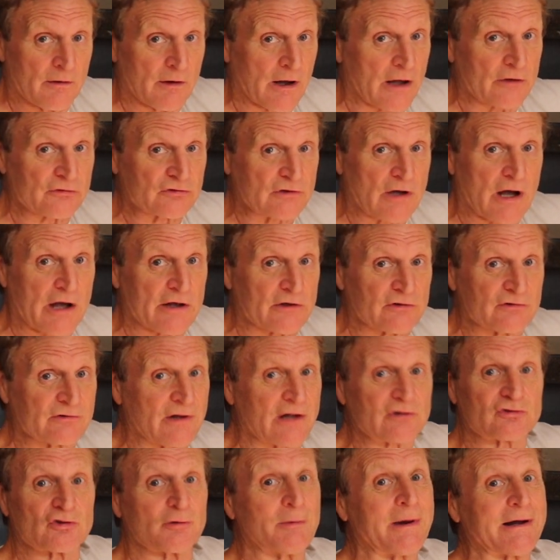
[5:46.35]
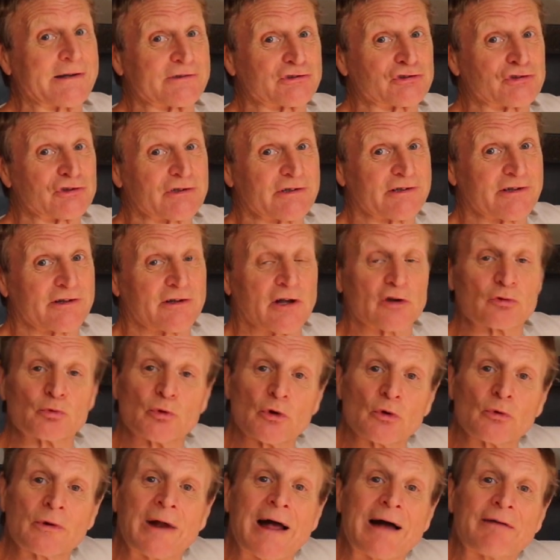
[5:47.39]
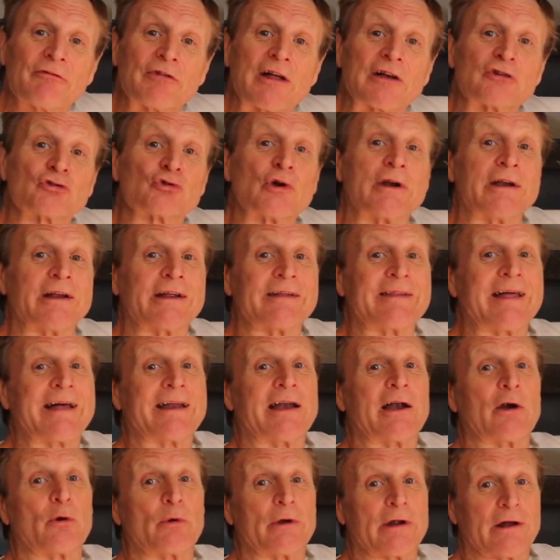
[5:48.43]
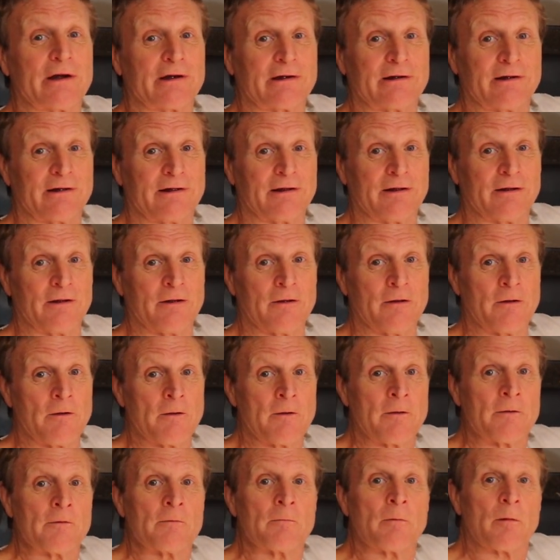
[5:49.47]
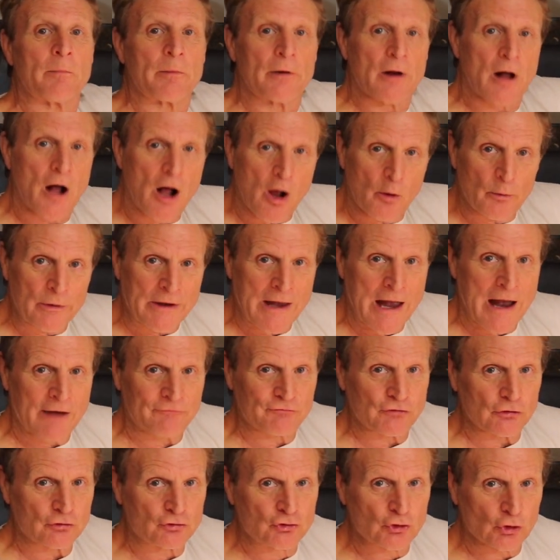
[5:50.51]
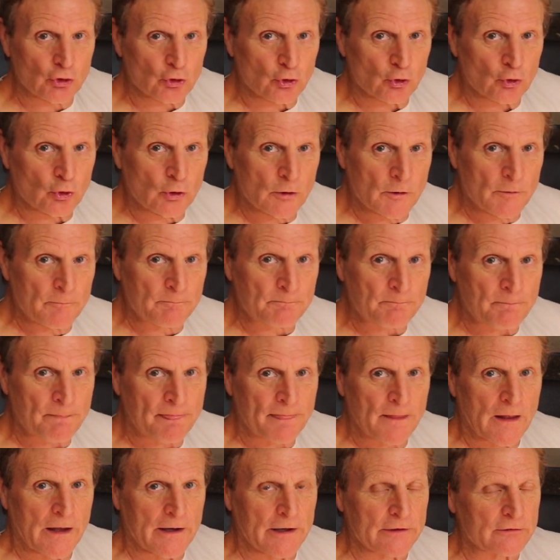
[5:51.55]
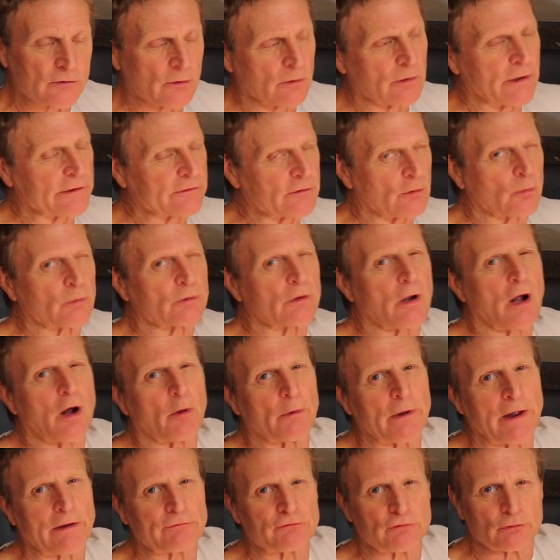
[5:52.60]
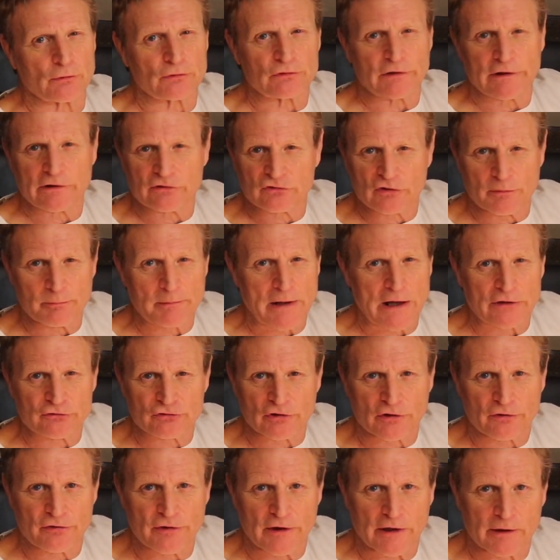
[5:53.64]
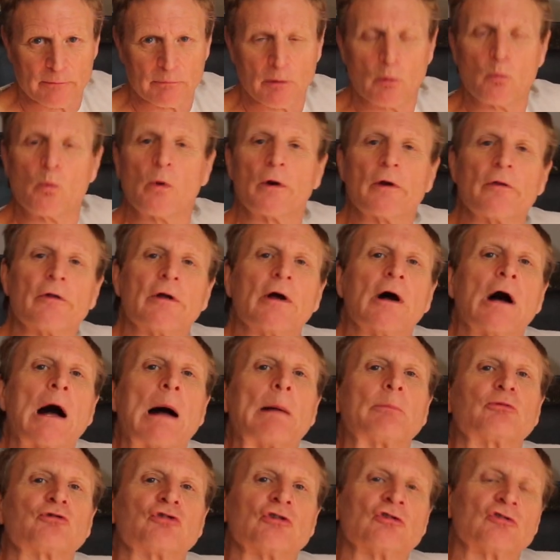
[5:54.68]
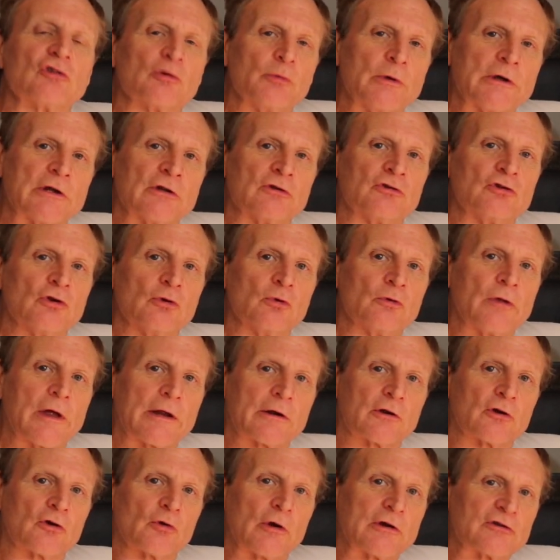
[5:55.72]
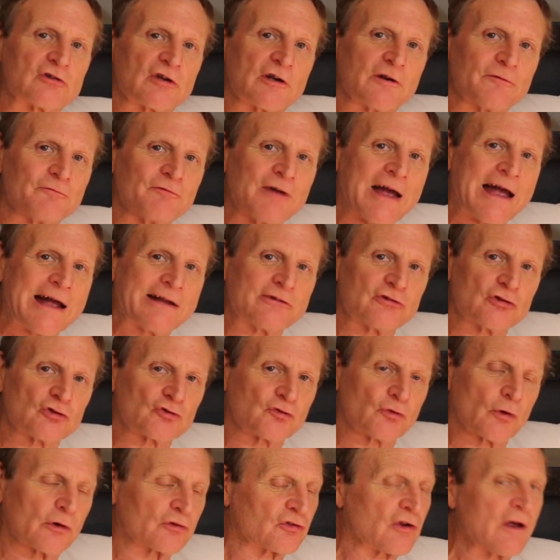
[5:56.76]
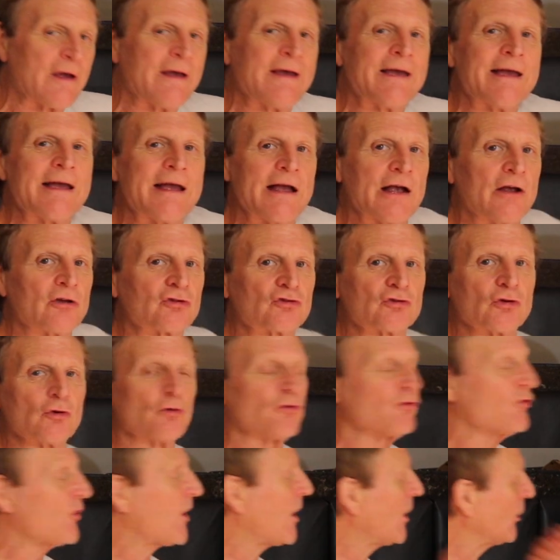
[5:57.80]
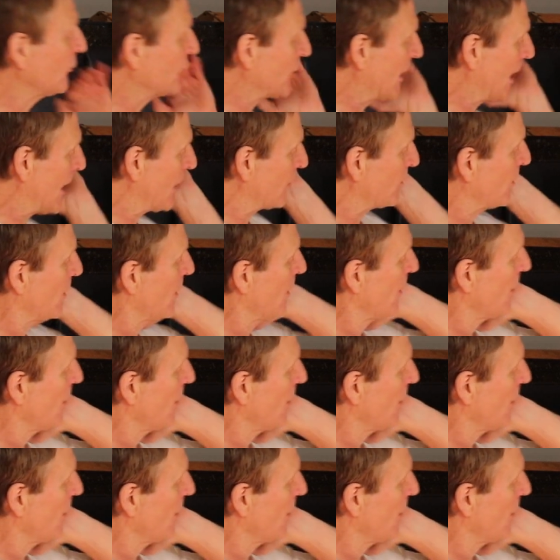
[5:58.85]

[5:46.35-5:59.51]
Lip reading: Us guys, not so much, because we don't have that training in that area. But all we have to do, and I don't like the word all we have to do, it's like it's a magic thing, but one of the options that we can do that creates an advantage for us is to fall down